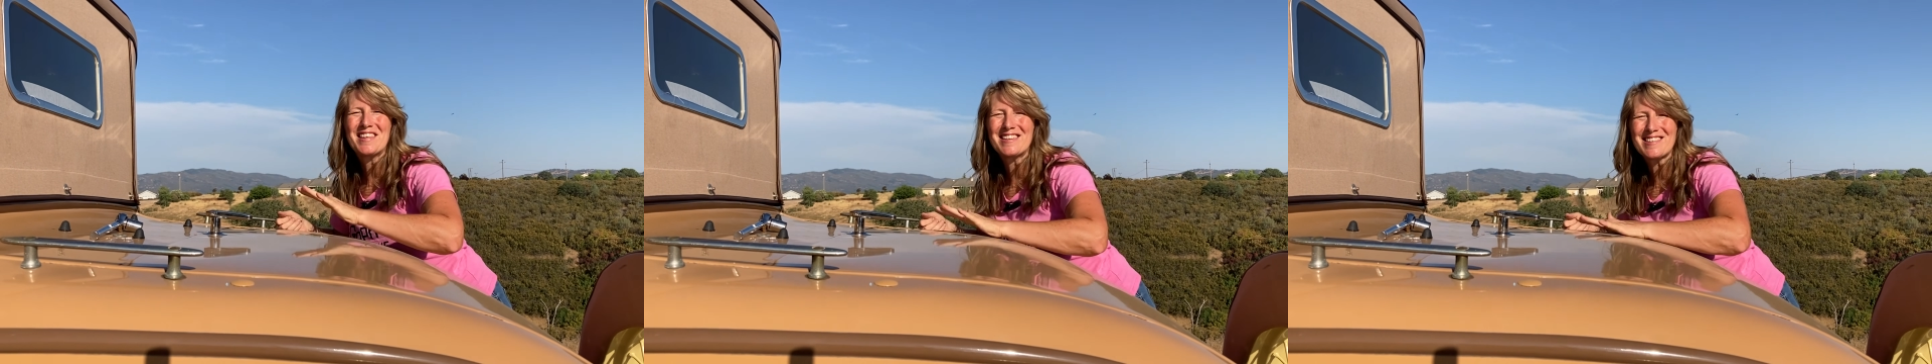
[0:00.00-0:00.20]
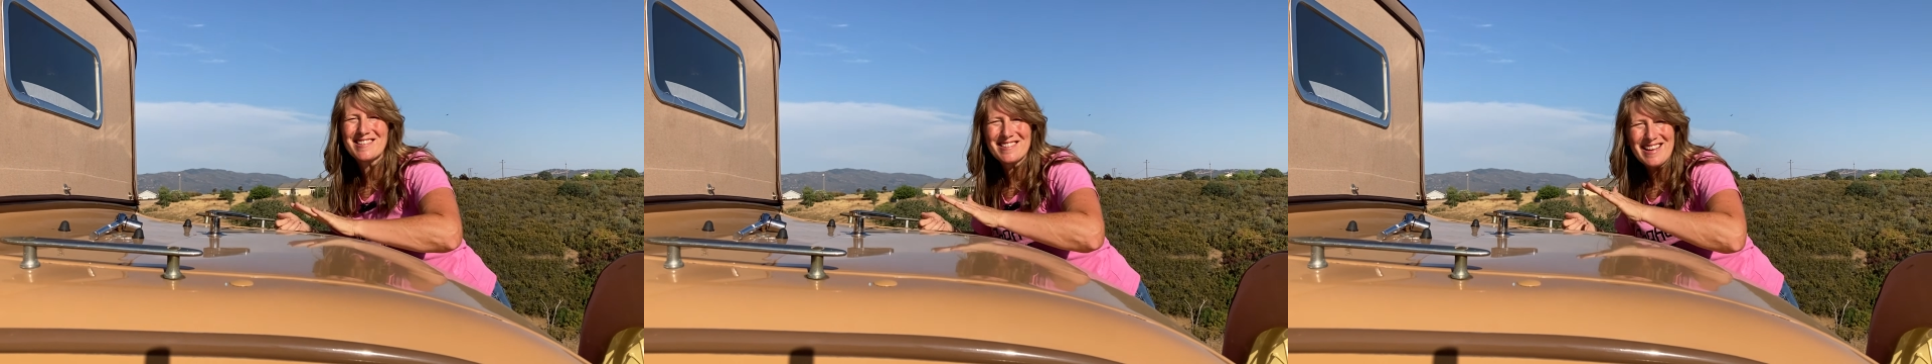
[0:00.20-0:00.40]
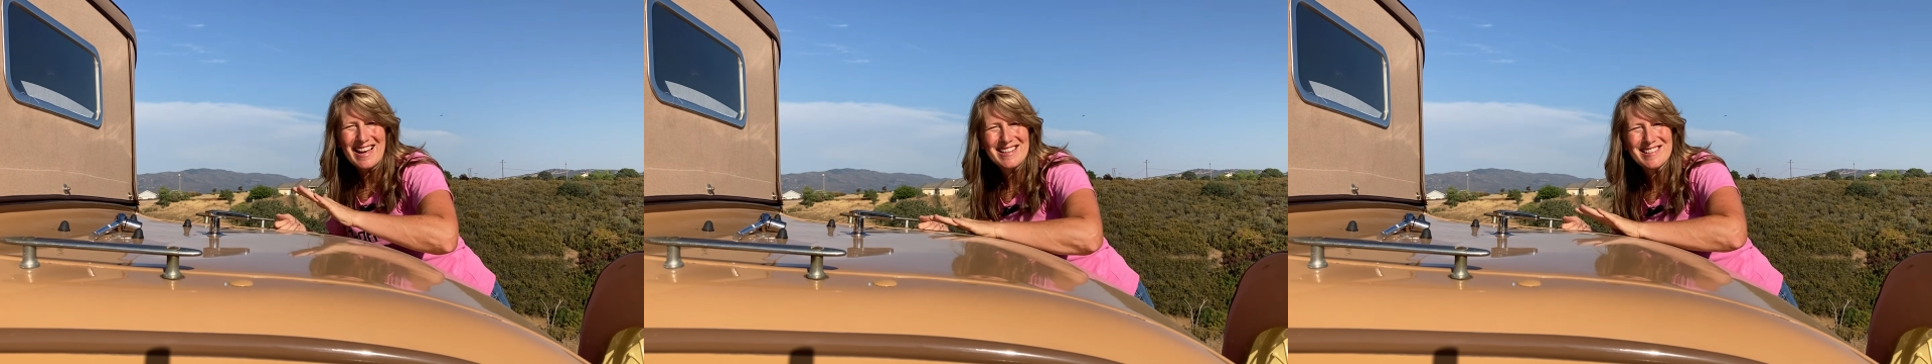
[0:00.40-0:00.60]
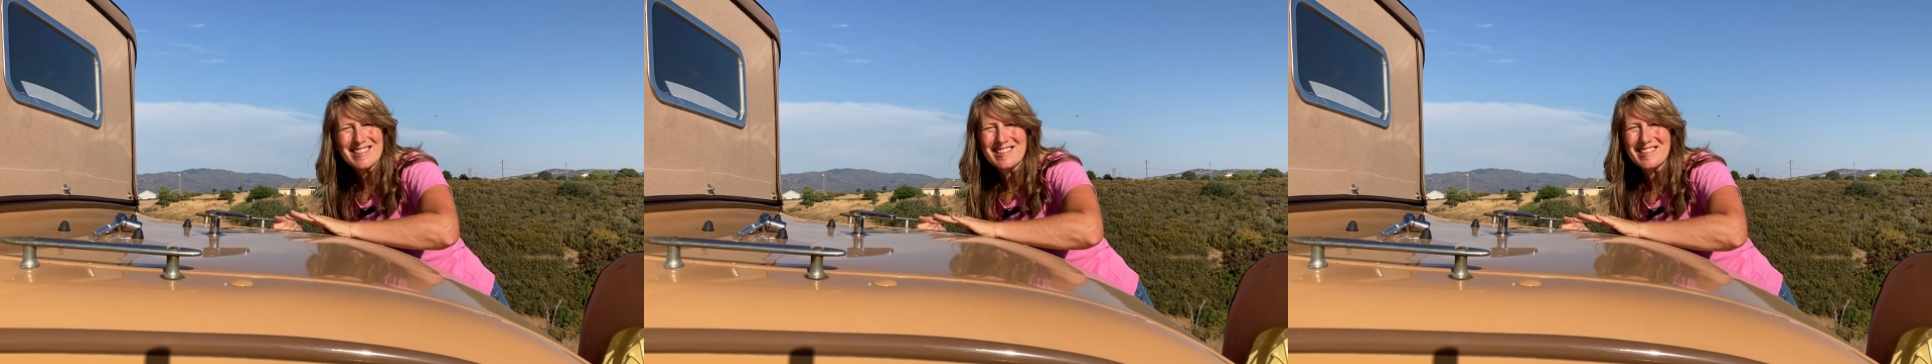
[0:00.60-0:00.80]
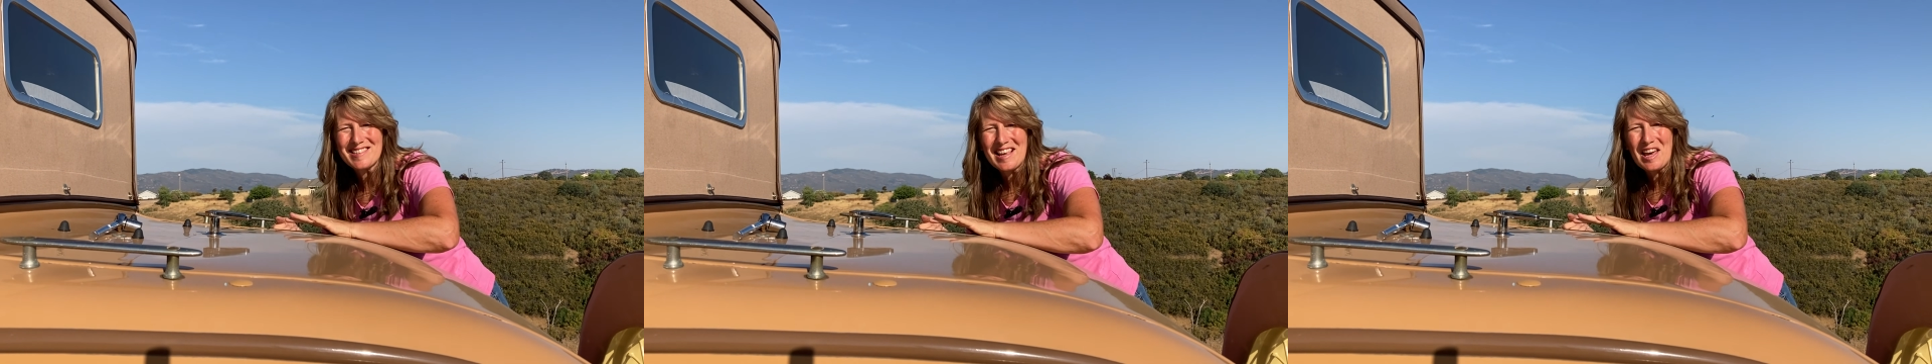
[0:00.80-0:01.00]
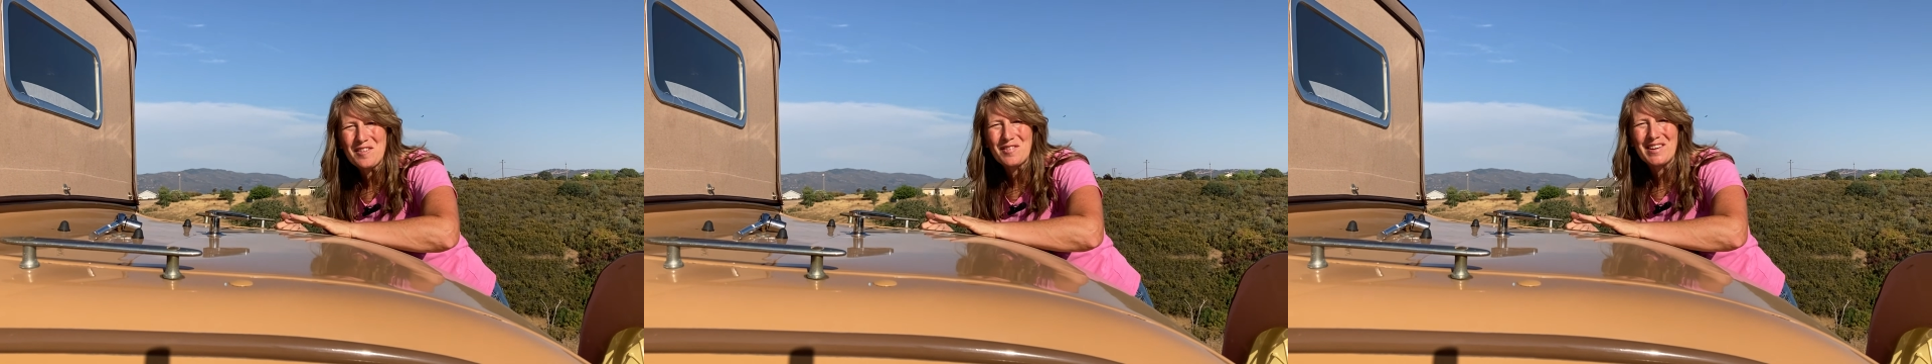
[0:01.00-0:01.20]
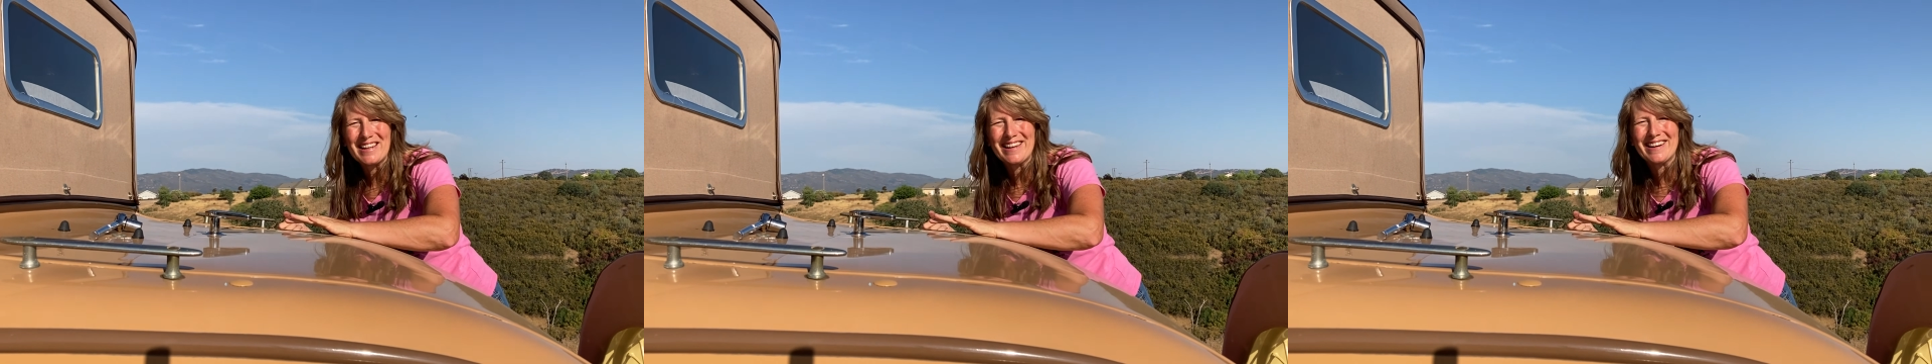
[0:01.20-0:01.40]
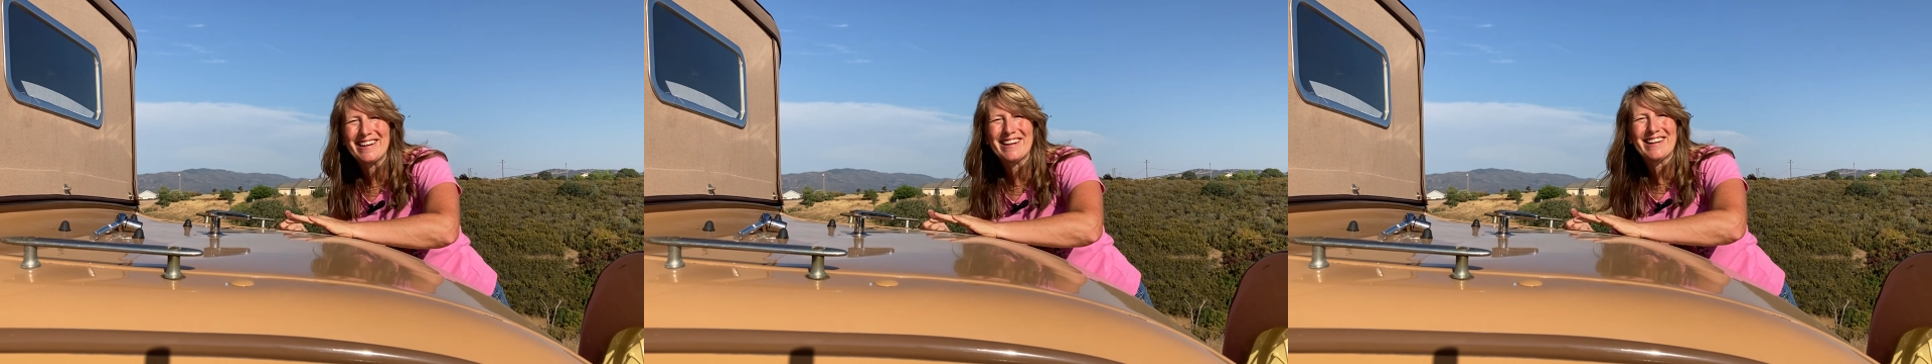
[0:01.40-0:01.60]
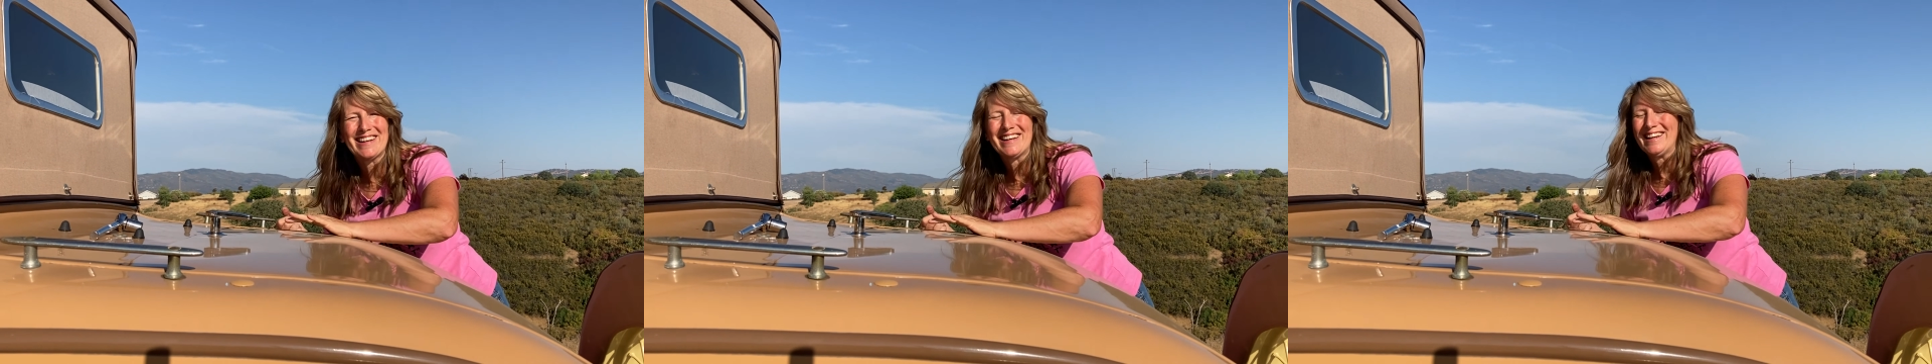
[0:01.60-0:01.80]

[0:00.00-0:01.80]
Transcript: things nice and safe in here.